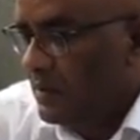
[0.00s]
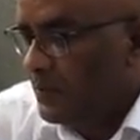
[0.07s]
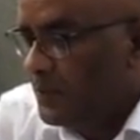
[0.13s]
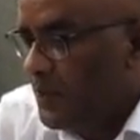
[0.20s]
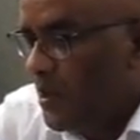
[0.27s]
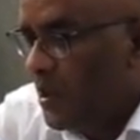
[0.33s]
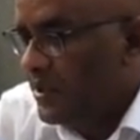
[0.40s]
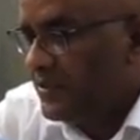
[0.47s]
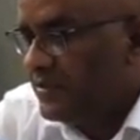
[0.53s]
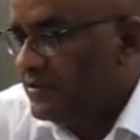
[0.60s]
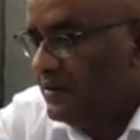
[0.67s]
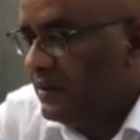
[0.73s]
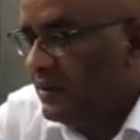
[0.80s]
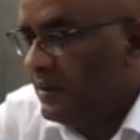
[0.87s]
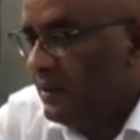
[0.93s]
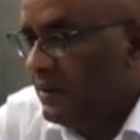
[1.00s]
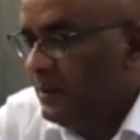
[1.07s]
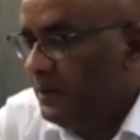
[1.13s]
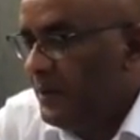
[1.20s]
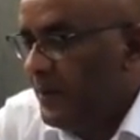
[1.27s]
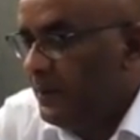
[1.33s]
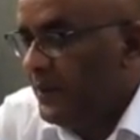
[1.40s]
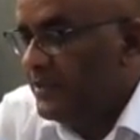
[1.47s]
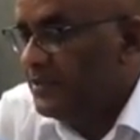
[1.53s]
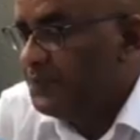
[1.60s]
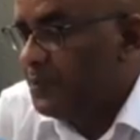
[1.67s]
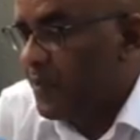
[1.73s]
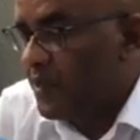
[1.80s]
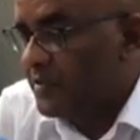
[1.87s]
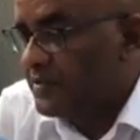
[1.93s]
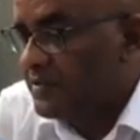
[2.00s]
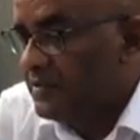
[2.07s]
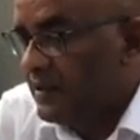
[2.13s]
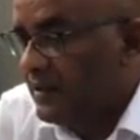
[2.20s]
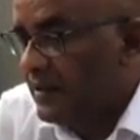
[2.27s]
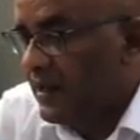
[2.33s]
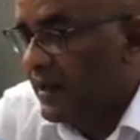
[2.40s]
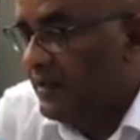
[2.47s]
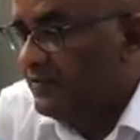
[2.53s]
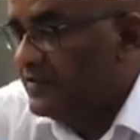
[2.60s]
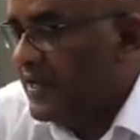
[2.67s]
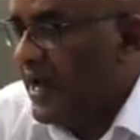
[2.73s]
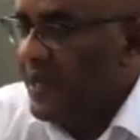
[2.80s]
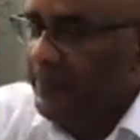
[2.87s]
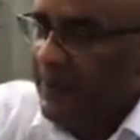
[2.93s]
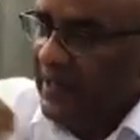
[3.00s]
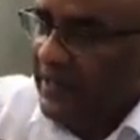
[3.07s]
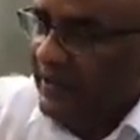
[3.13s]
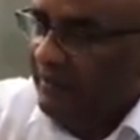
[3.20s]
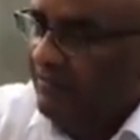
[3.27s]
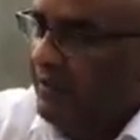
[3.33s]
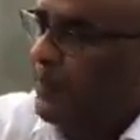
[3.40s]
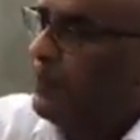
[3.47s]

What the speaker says: Personal people's personal lives. I believe in